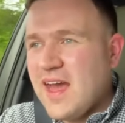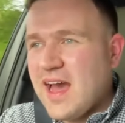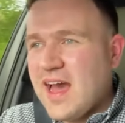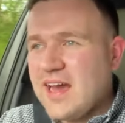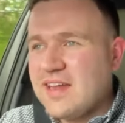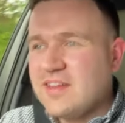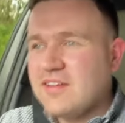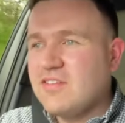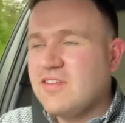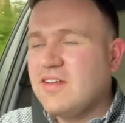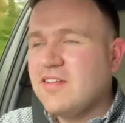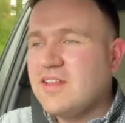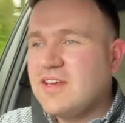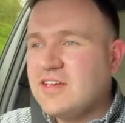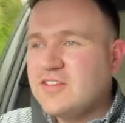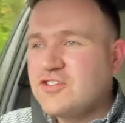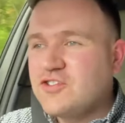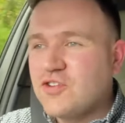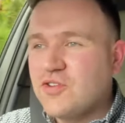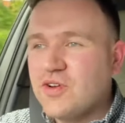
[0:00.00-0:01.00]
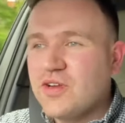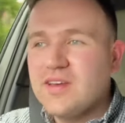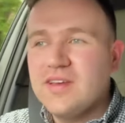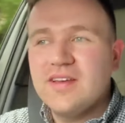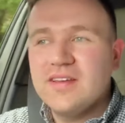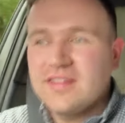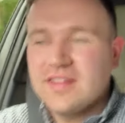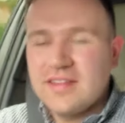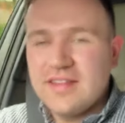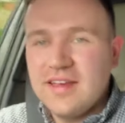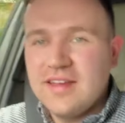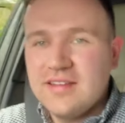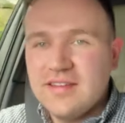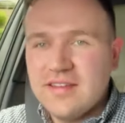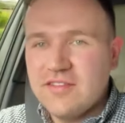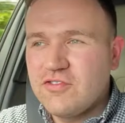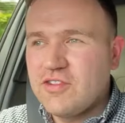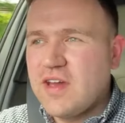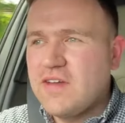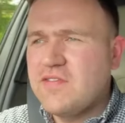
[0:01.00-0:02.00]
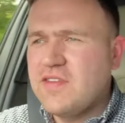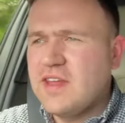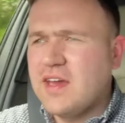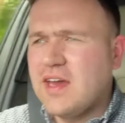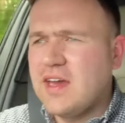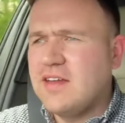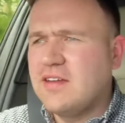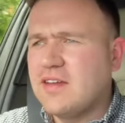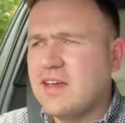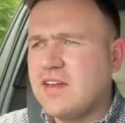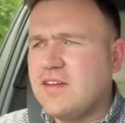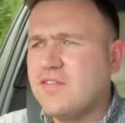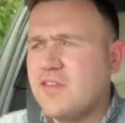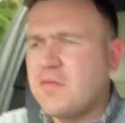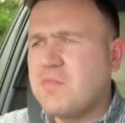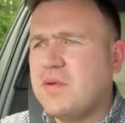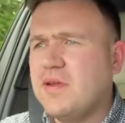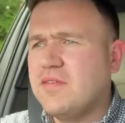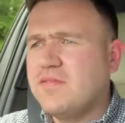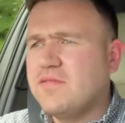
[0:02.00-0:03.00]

And I really enjoy, as I said, driving it in kind of urban